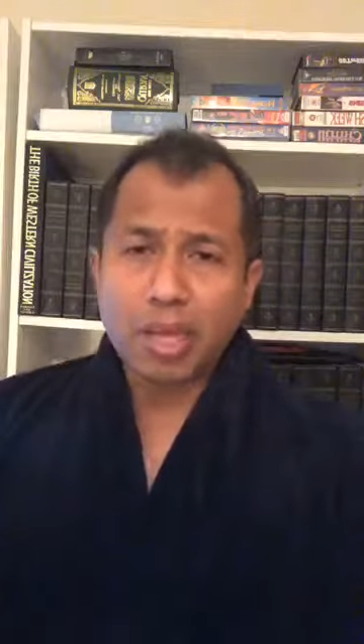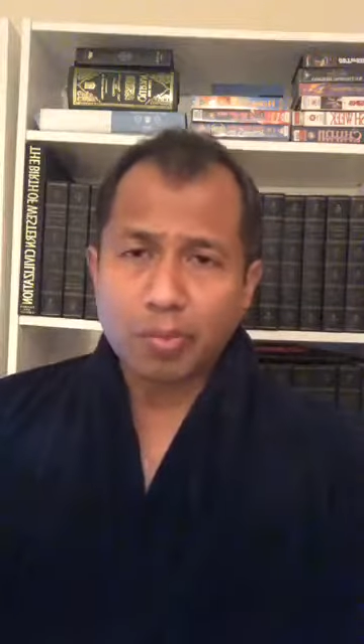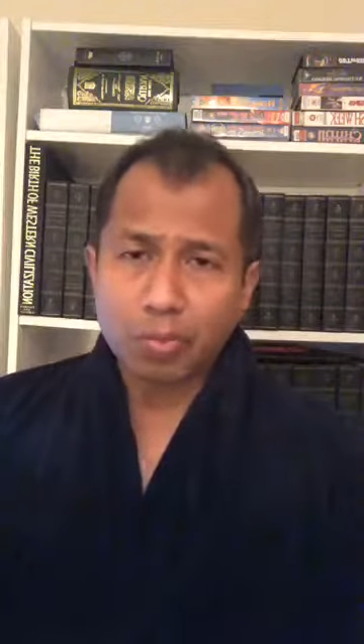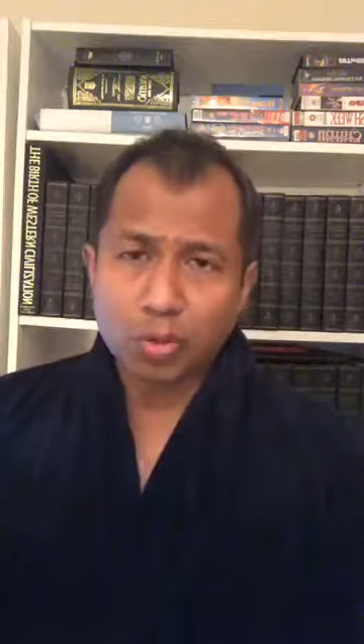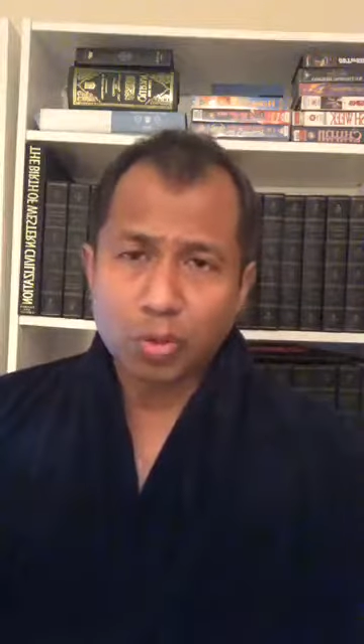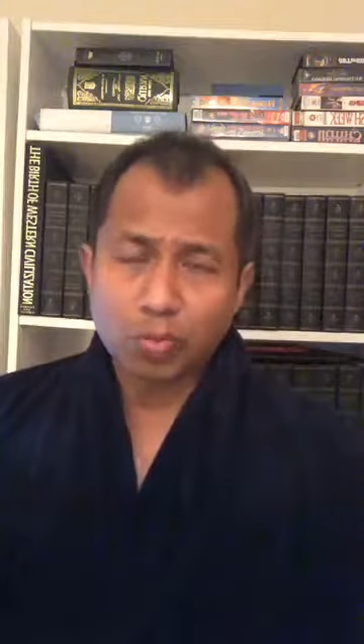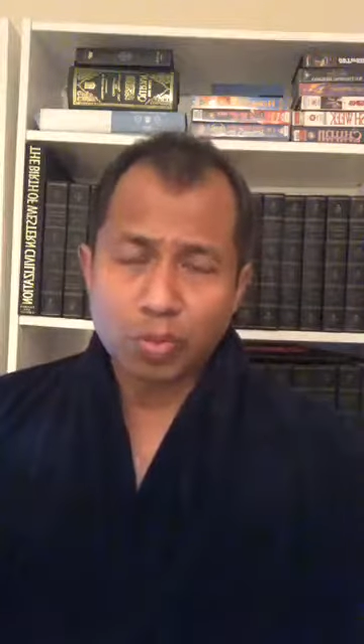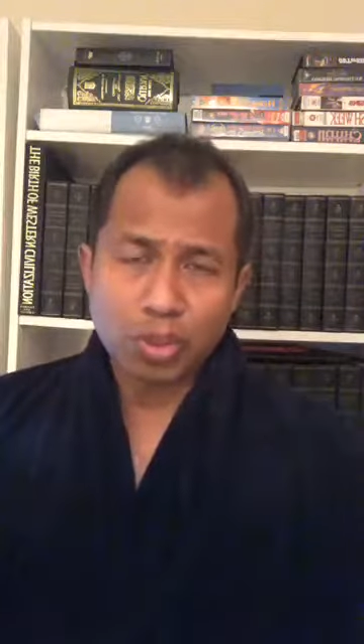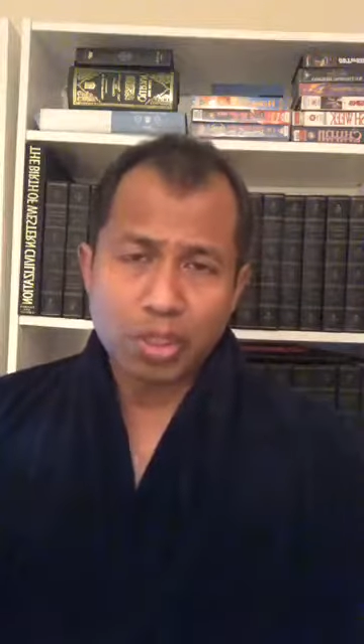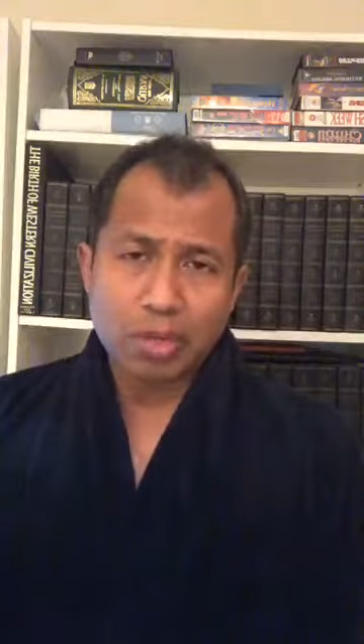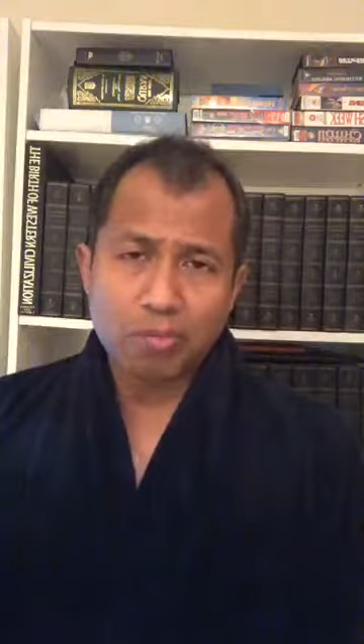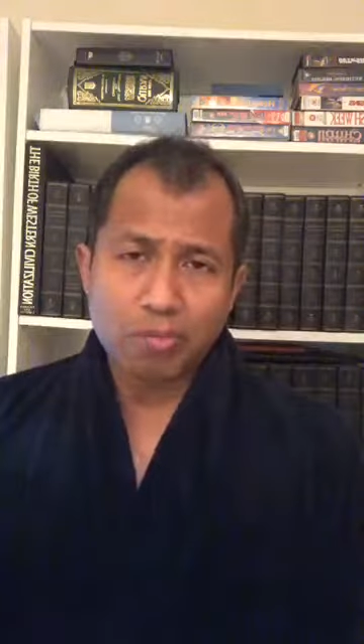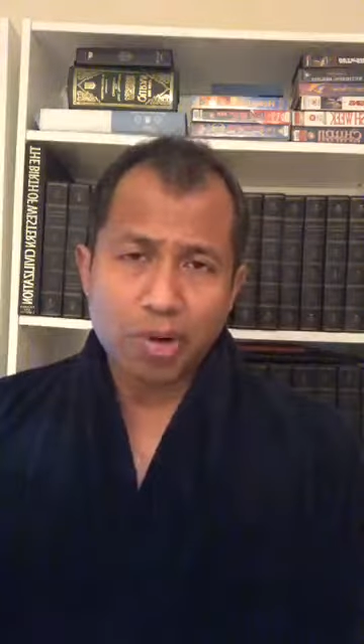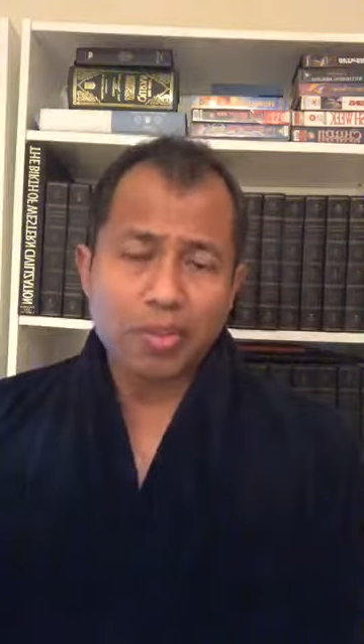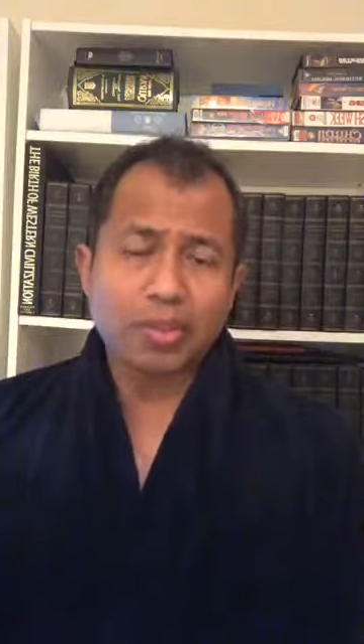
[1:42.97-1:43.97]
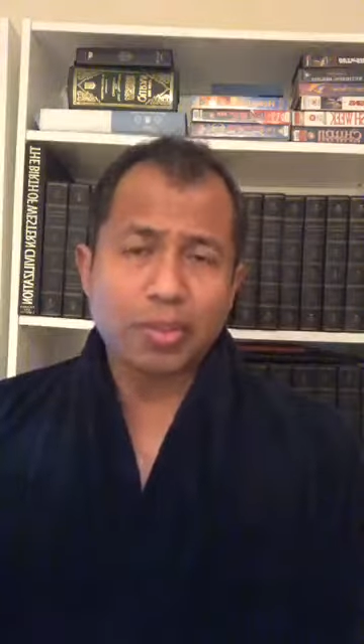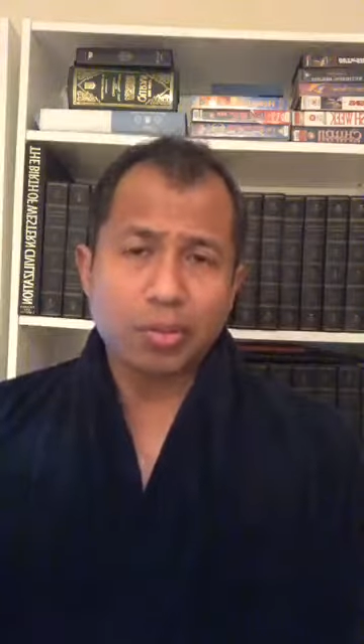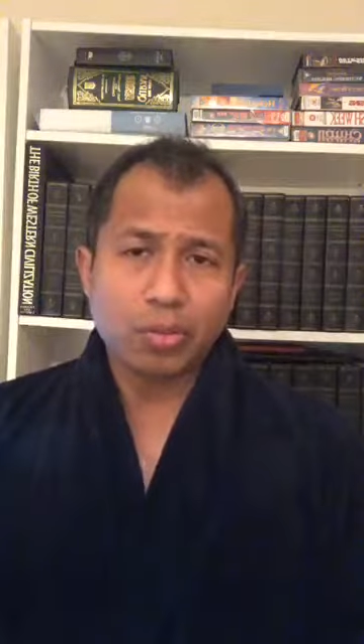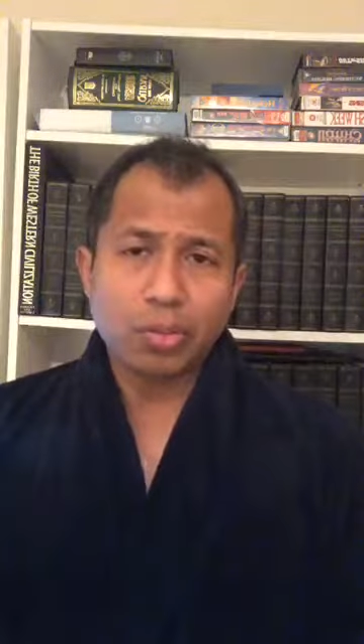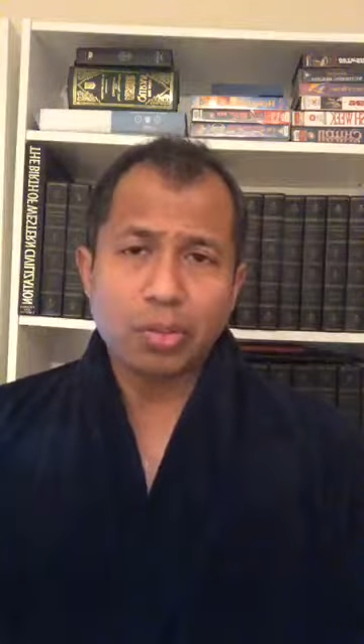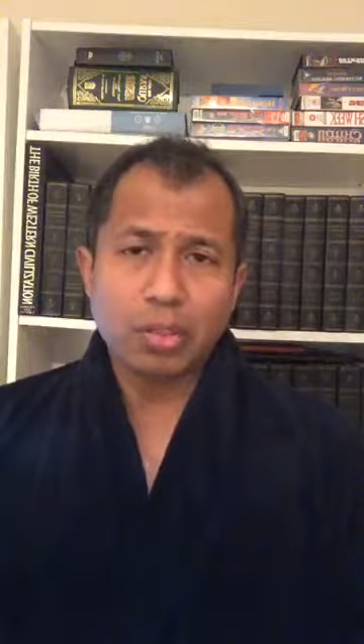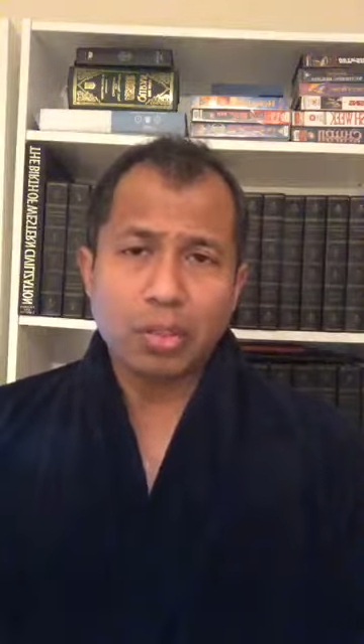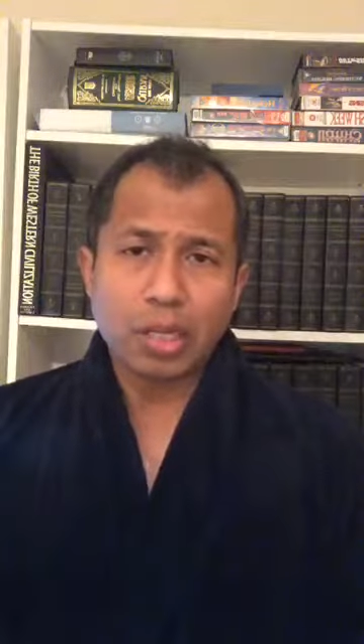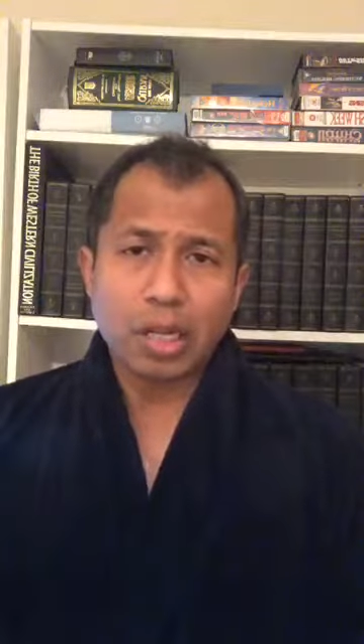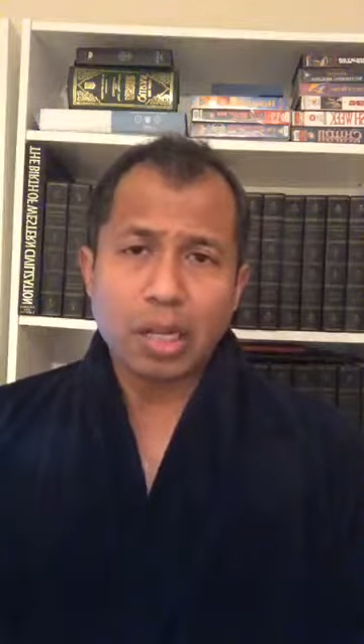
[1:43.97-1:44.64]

and Muslim Brotherhood,